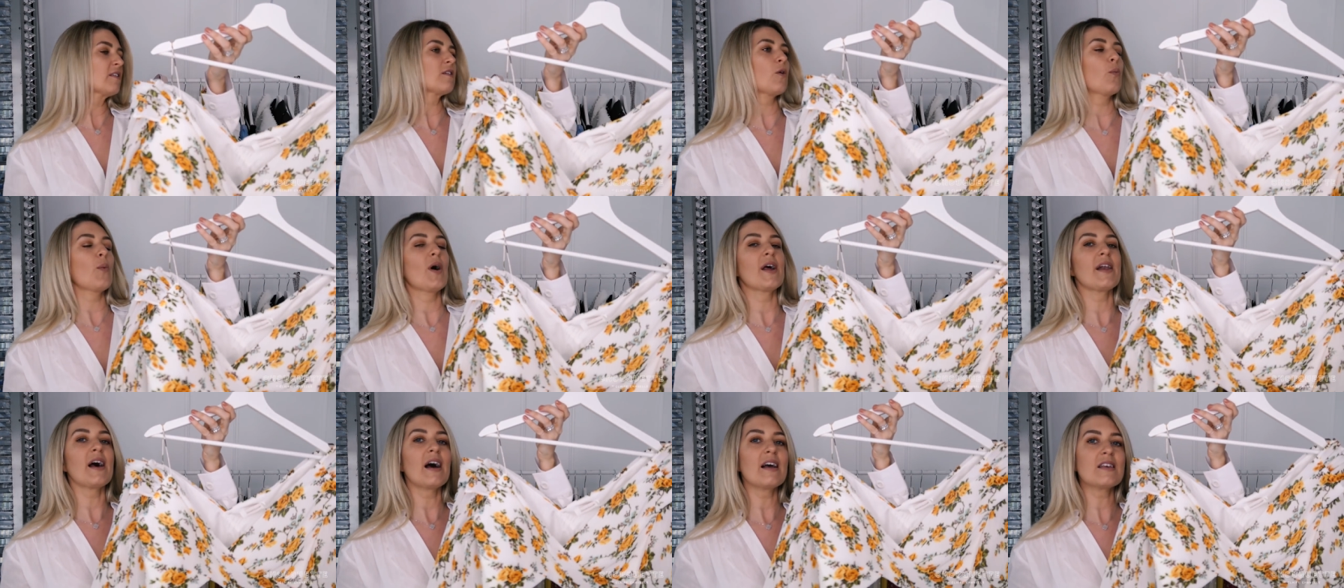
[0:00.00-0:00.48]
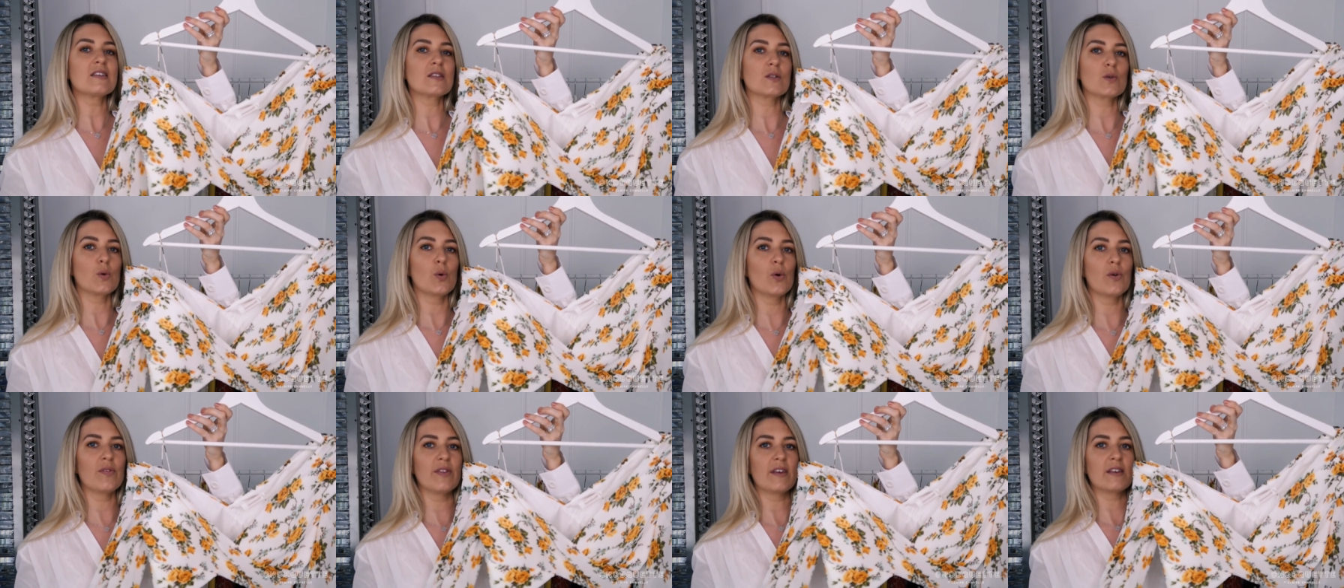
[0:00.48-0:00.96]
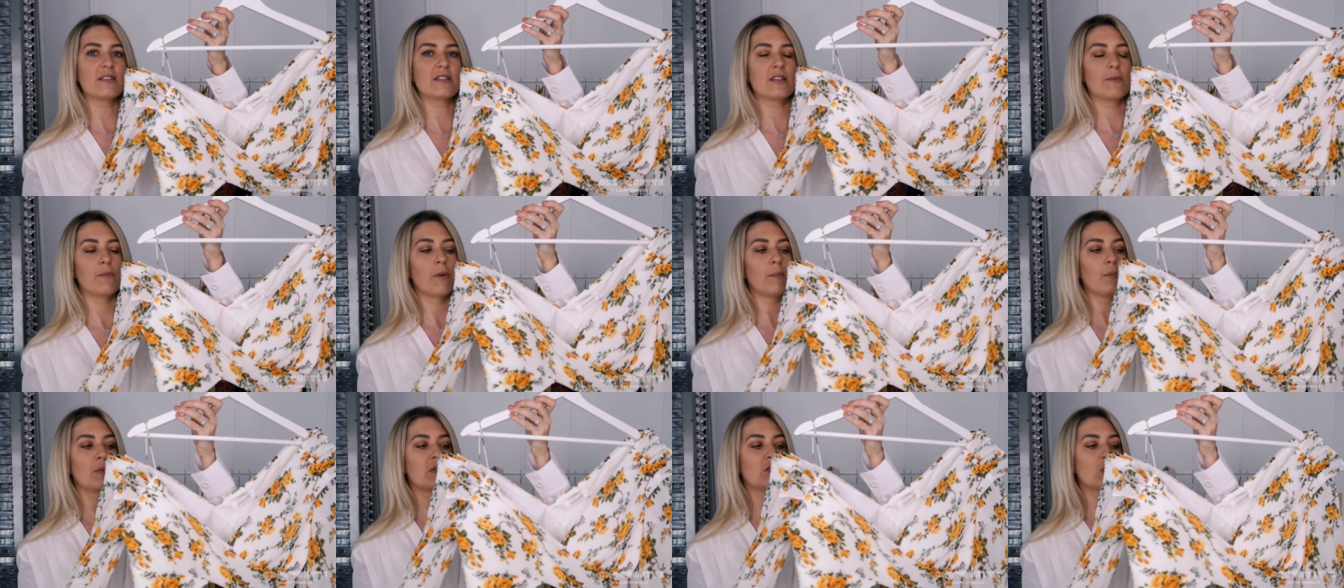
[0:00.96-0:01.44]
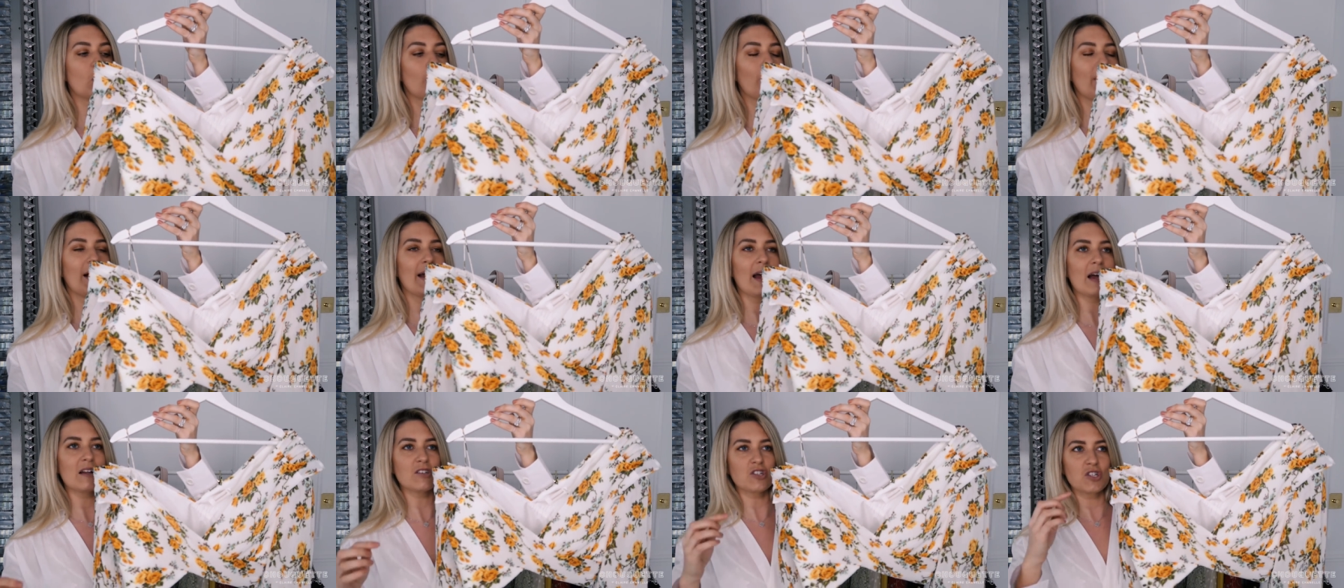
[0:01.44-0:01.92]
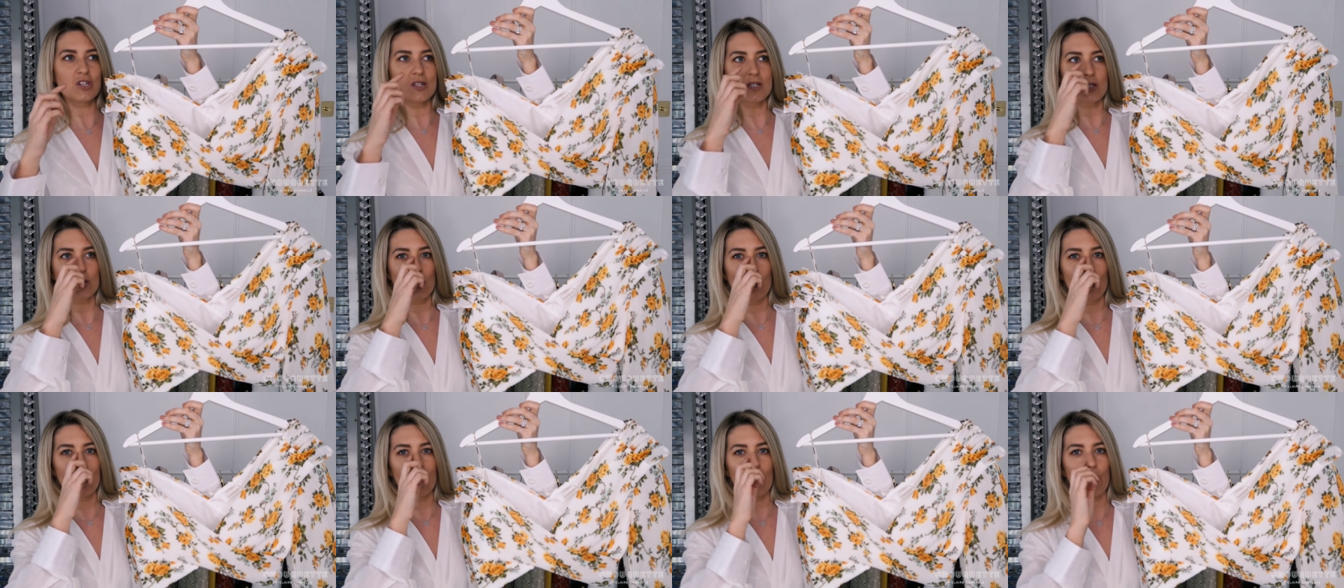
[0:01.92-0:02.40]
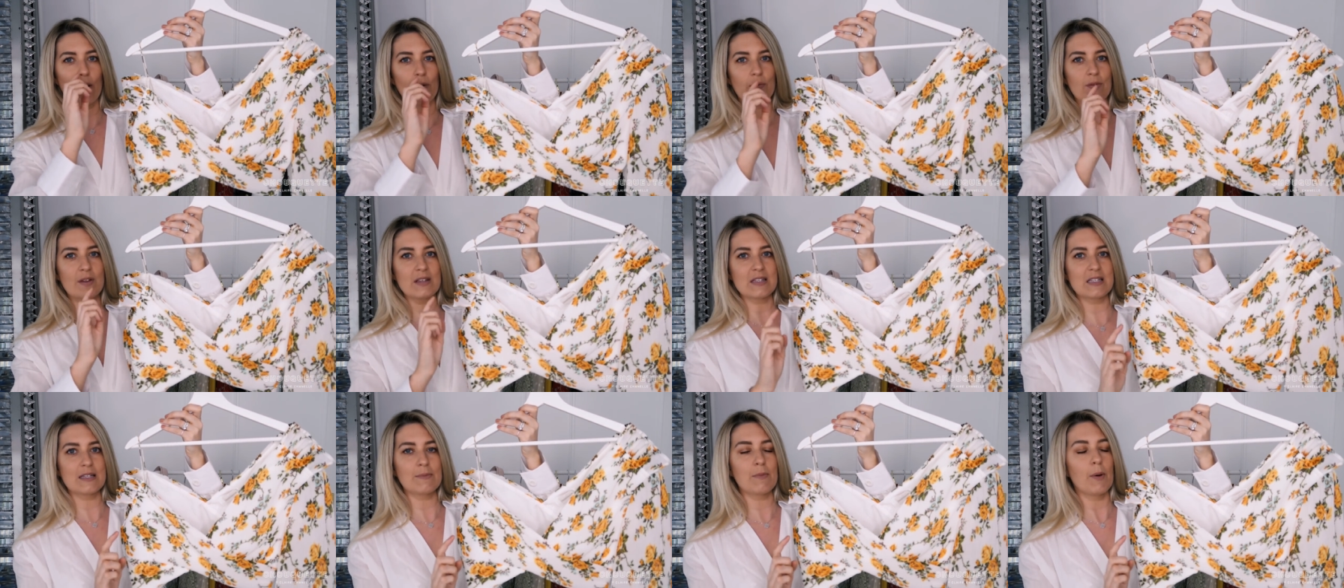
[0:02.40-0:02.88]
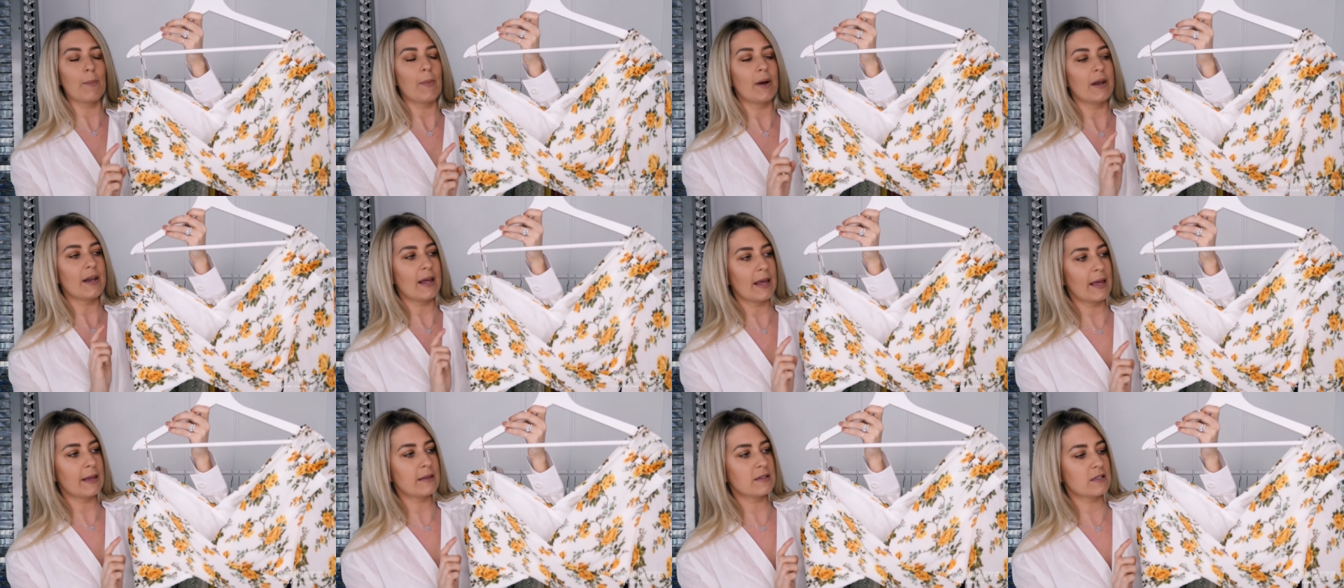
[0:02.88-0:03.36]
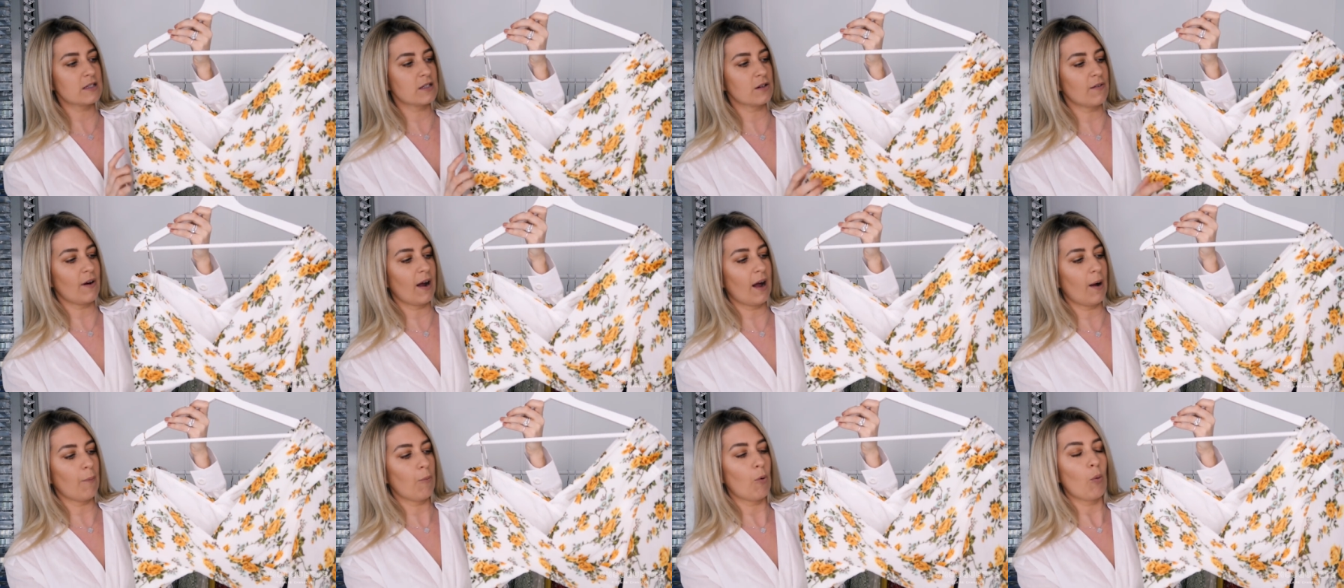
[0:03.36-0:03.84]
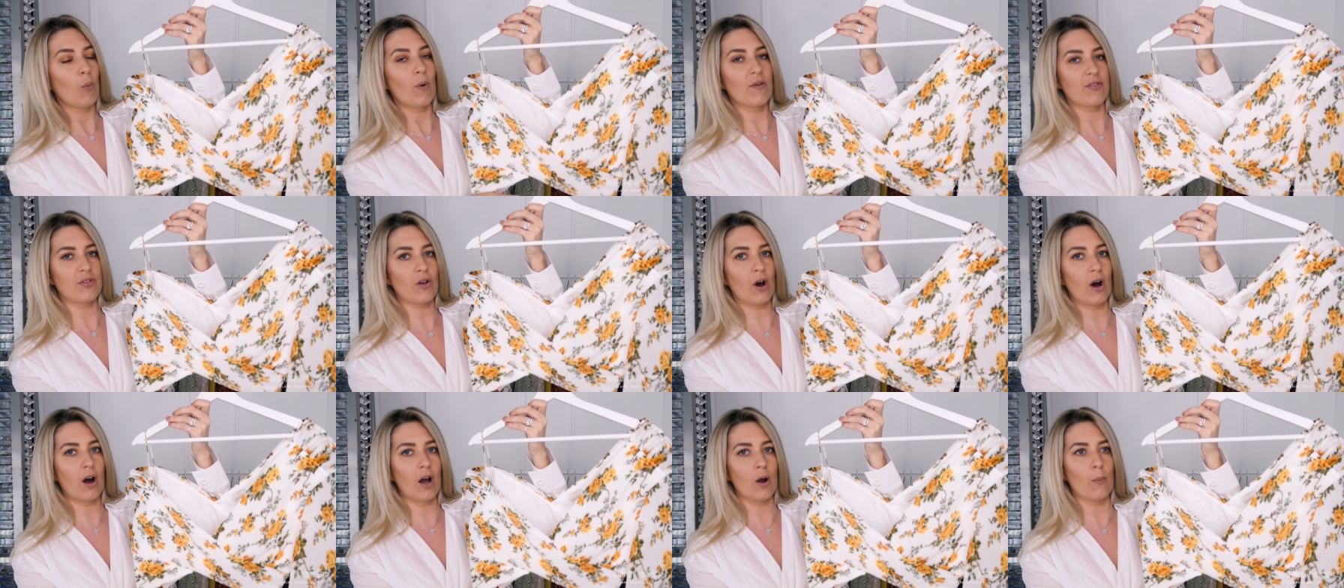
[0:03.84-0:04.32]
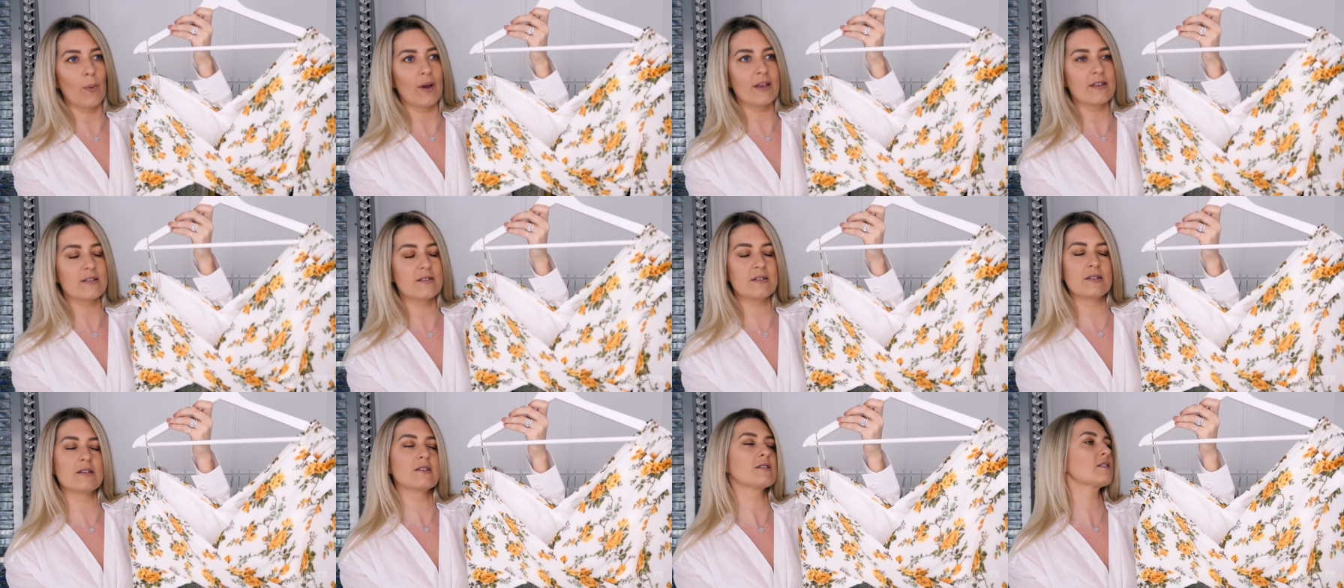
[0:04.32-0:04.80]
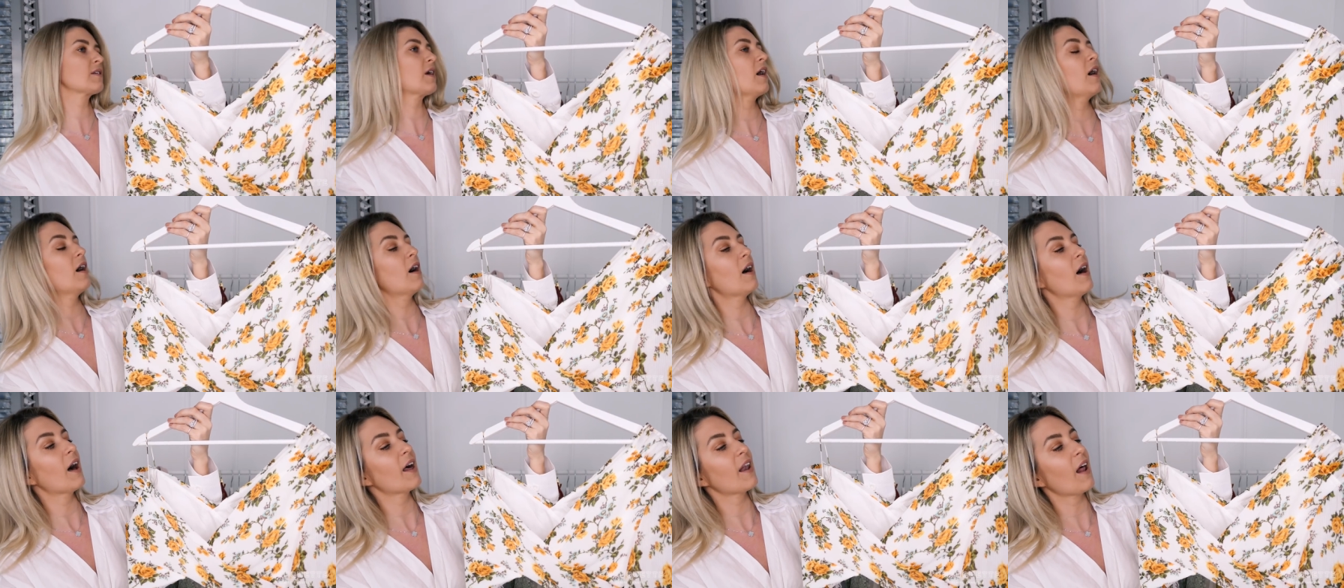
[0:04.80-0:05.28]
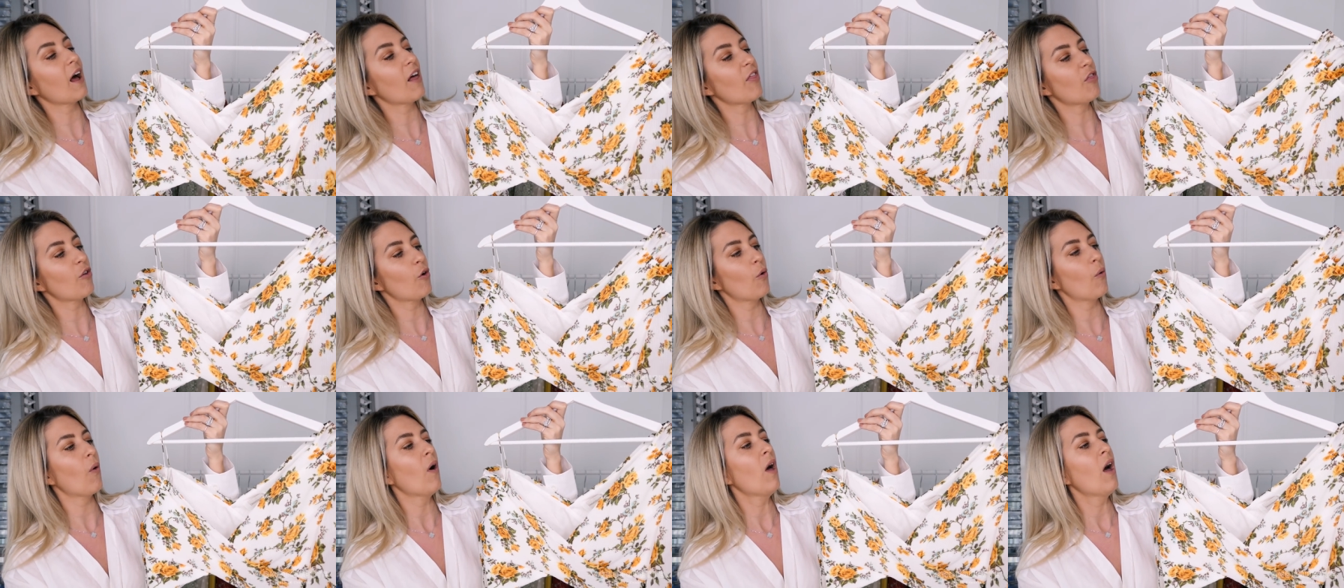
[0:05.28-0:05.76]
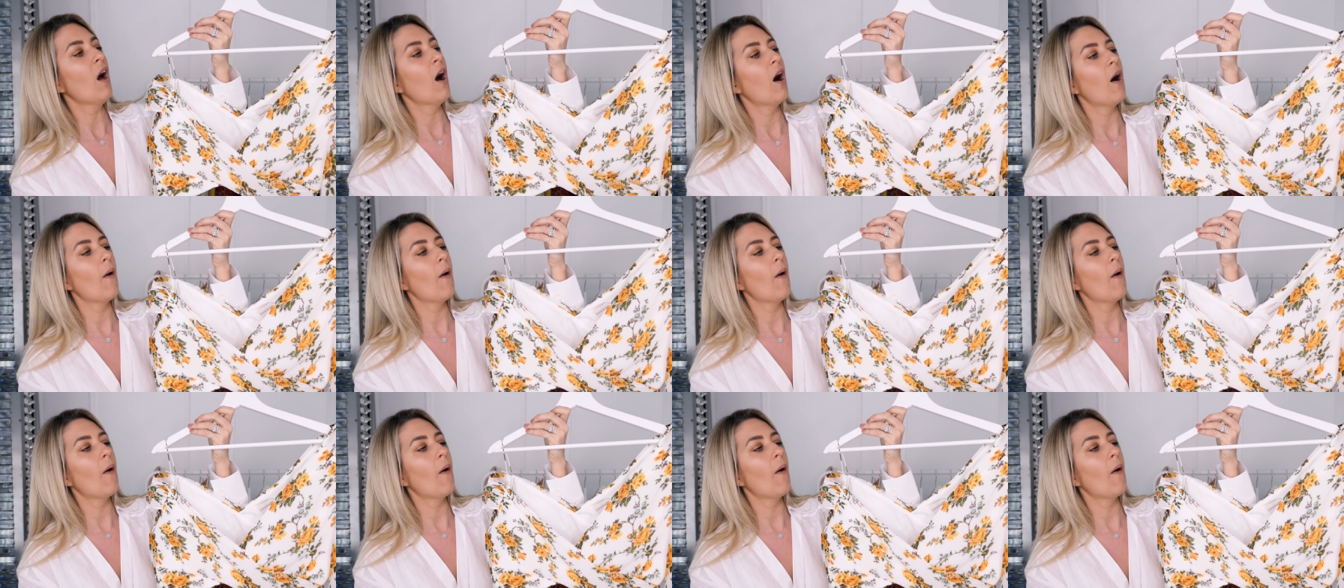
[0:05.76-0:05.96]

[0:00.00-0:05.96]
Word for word: So when I saw this Zimmerman top, I actually saw it on the Zimmerman Instagram with the high-waisted skirt and I thought,